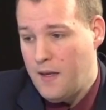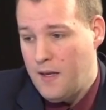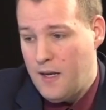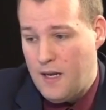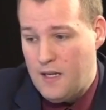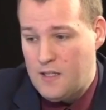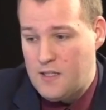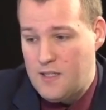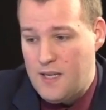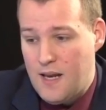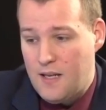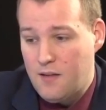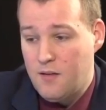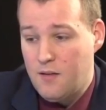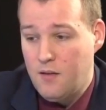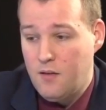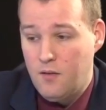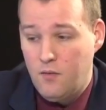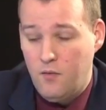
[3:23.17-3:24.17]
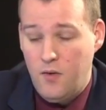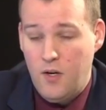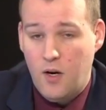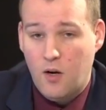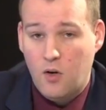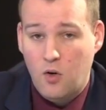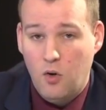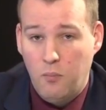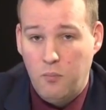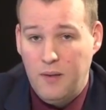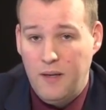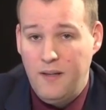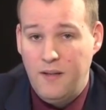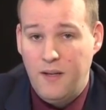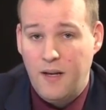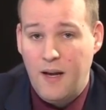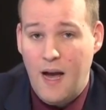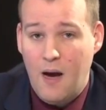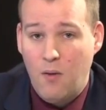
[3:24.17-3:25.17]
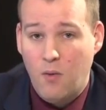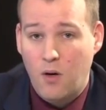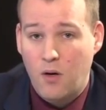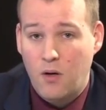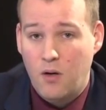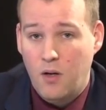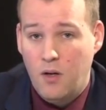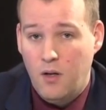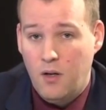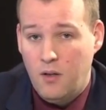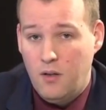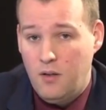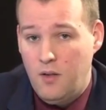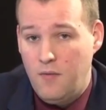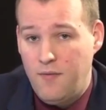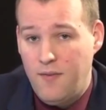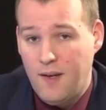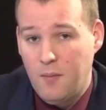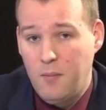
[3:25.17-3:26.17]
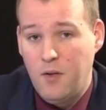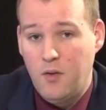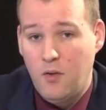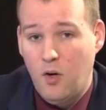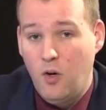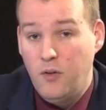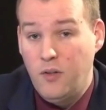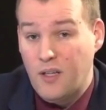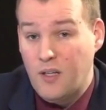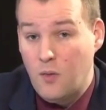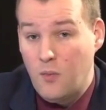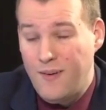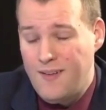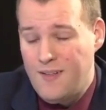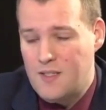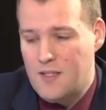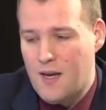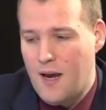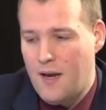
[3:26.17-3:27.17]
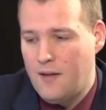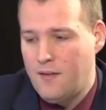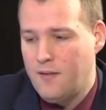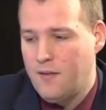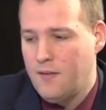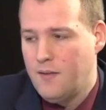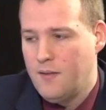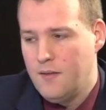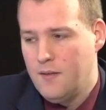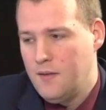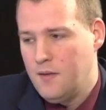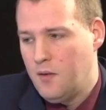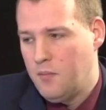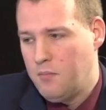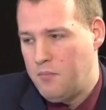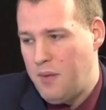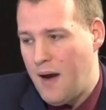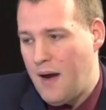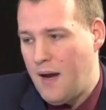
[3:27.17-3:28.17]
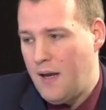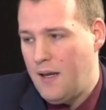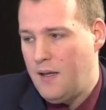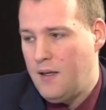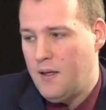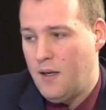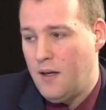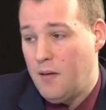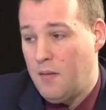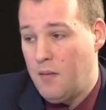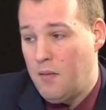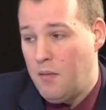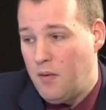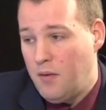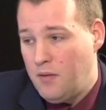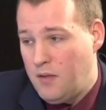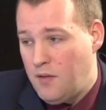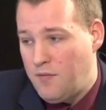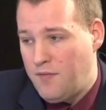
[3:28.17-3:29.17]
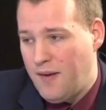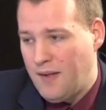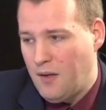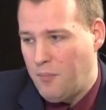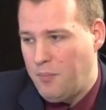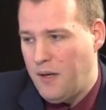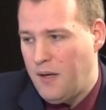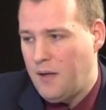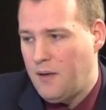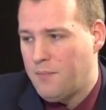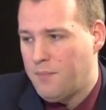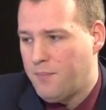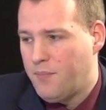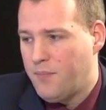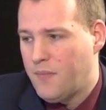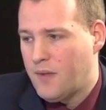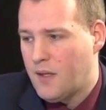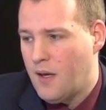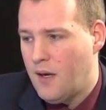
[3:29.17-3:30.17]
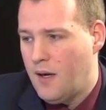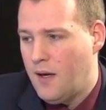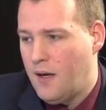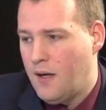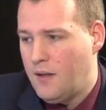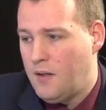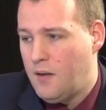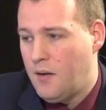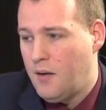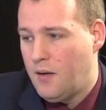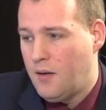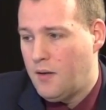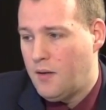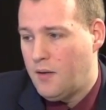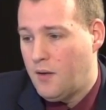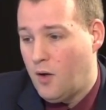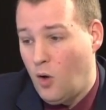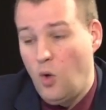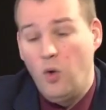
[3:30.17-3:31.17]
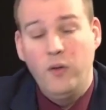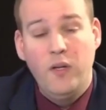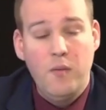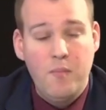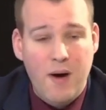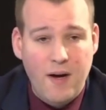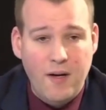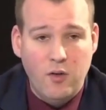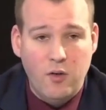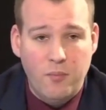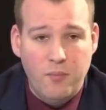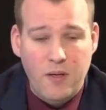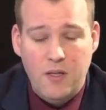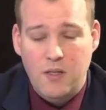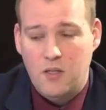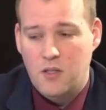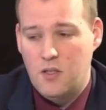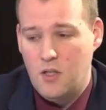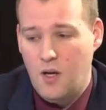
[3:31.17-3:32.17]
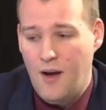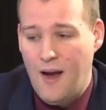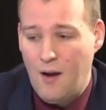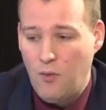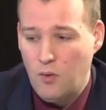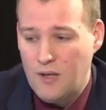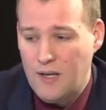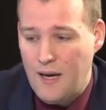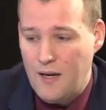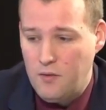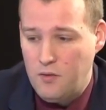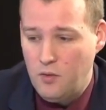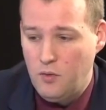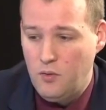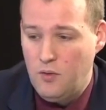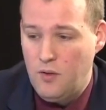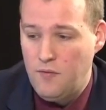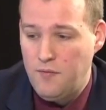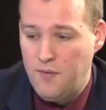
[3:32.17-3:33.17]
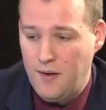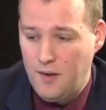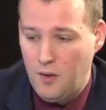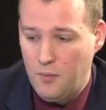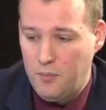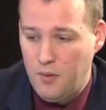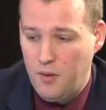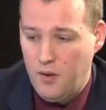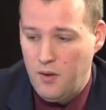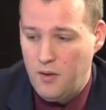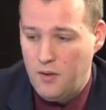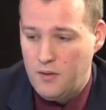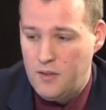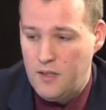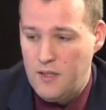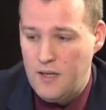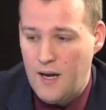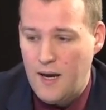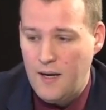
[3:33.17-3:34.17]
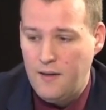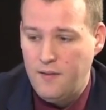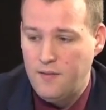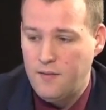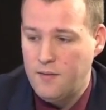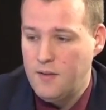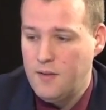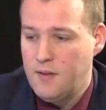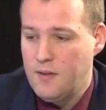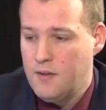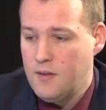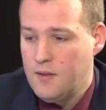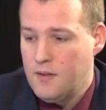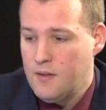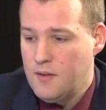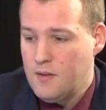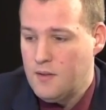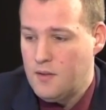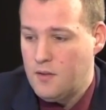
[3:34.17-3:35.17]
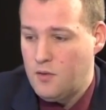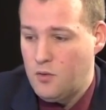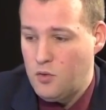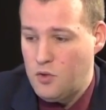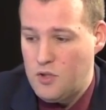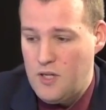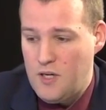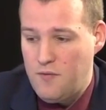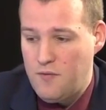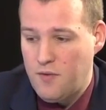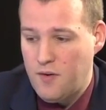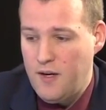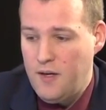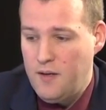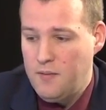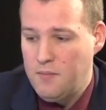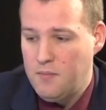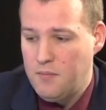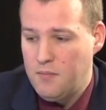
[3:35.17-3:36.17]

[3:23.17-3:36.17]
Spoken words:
Instead, we are completing our development on the queen side by developing all the minor pieces. So I would like to develop the knight to c3